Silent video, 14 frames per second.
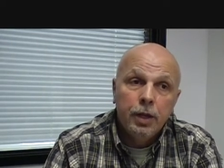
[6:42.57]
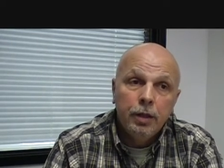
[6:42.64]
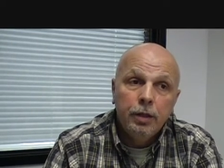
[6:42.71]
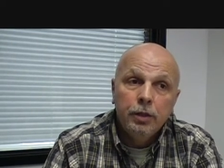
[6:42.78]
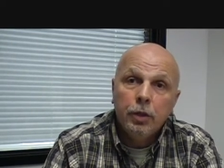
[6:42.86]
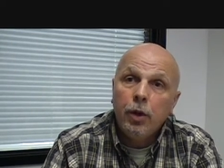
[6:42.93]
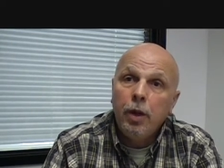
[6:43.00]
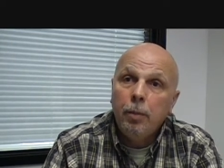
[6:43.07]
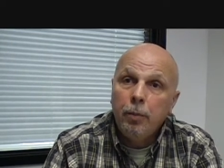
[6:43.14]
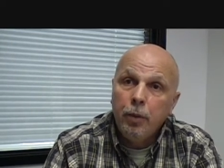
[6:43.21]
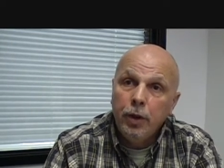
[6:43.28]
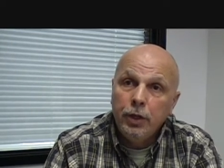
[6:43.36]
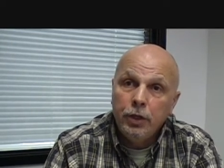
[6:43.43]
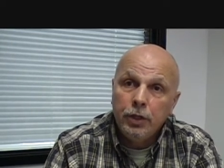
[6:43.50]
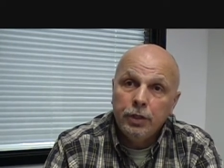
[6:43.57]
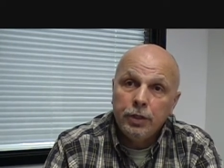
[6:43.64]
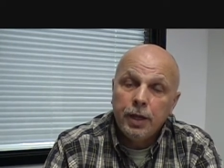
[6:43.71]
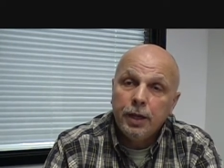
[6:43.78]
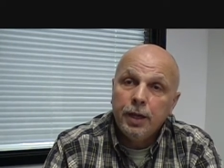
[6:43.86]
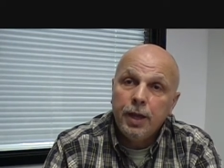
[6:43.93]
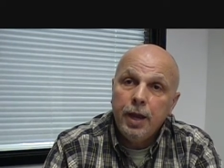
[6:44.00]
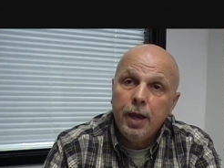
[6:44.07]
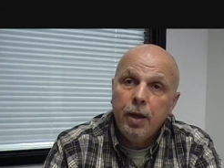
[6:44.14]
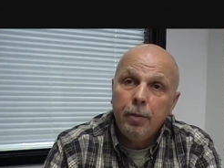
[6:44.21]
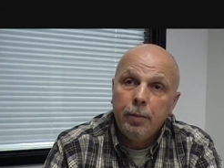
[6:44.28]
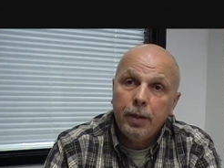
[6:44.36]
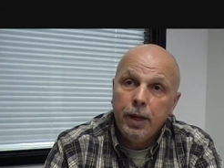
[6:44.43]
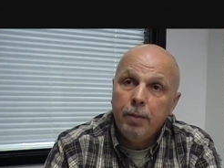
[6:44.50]
These are all bridges that can
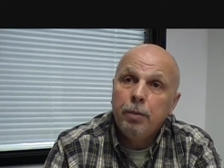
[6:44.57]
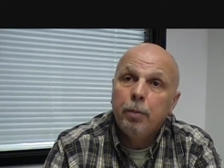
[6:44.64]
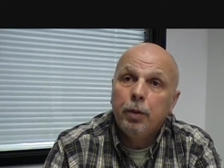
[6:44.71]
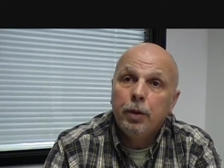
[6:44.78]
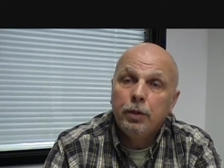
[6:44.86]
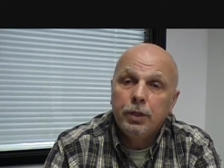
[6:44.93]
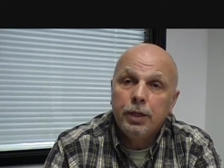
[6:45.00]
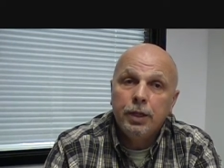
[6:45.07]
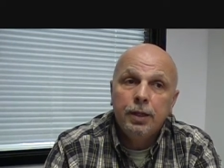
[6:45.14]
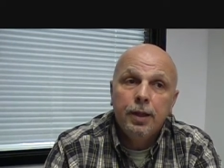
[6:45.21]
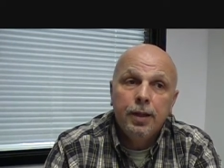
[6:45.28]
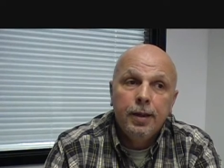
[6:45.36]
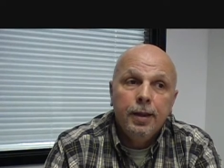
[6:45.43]
help keep a person